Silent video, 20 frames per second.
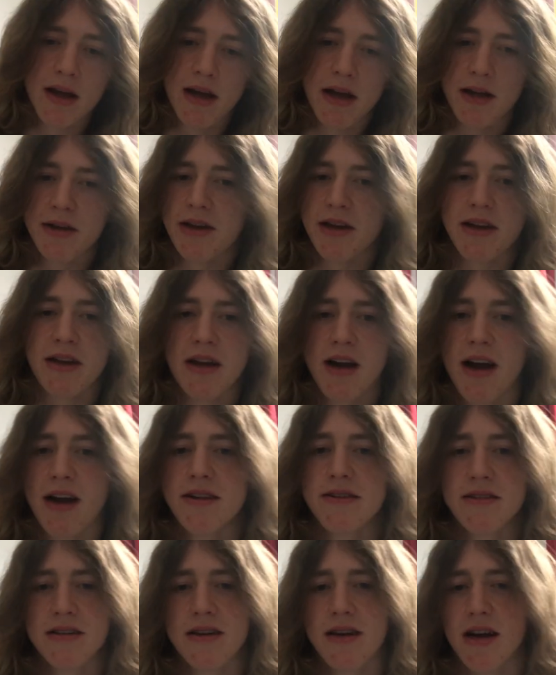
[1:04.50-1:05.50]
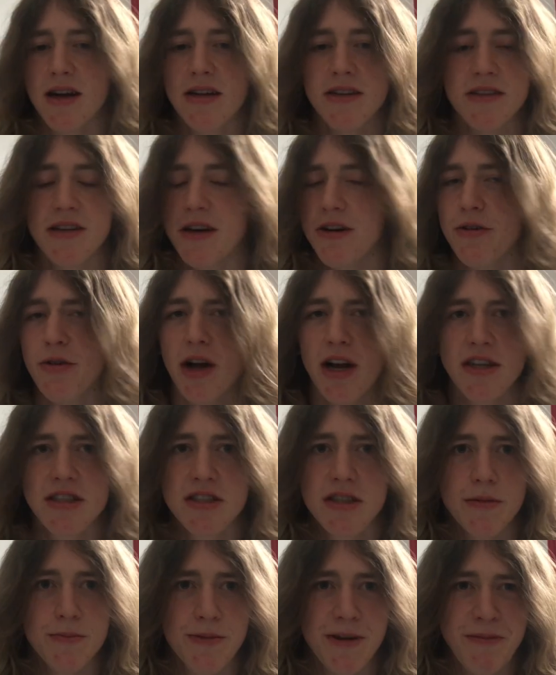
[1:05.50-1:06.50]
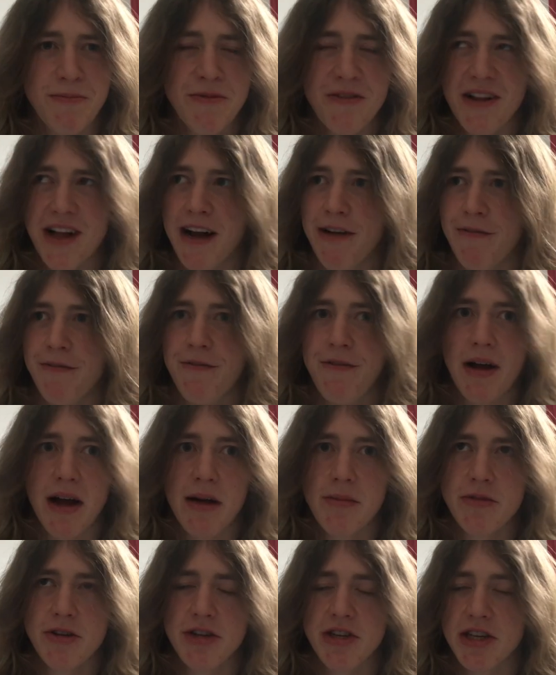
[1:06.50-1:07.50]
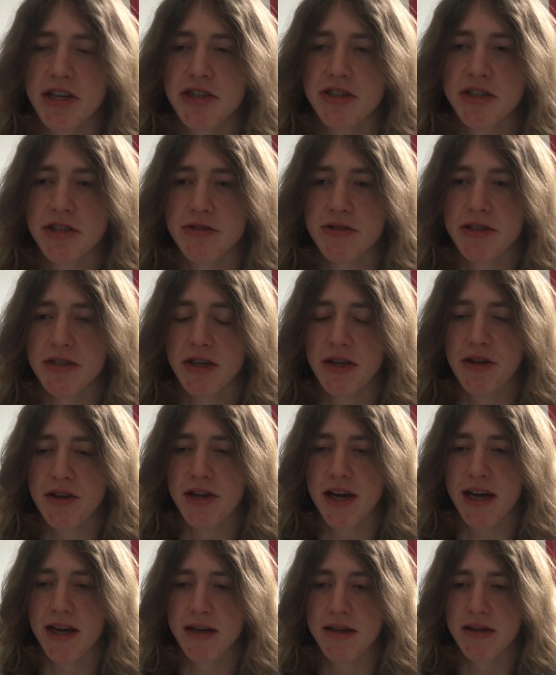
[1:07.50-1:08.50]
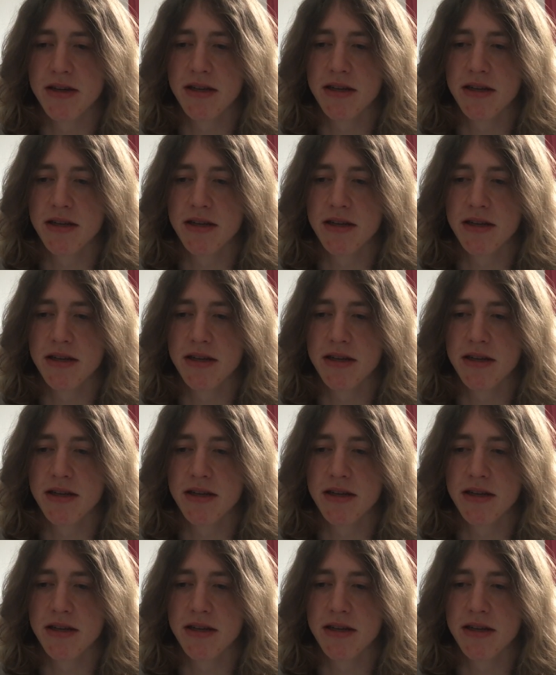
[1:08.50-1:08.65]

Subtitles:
And like I know like some people have family issues and all that.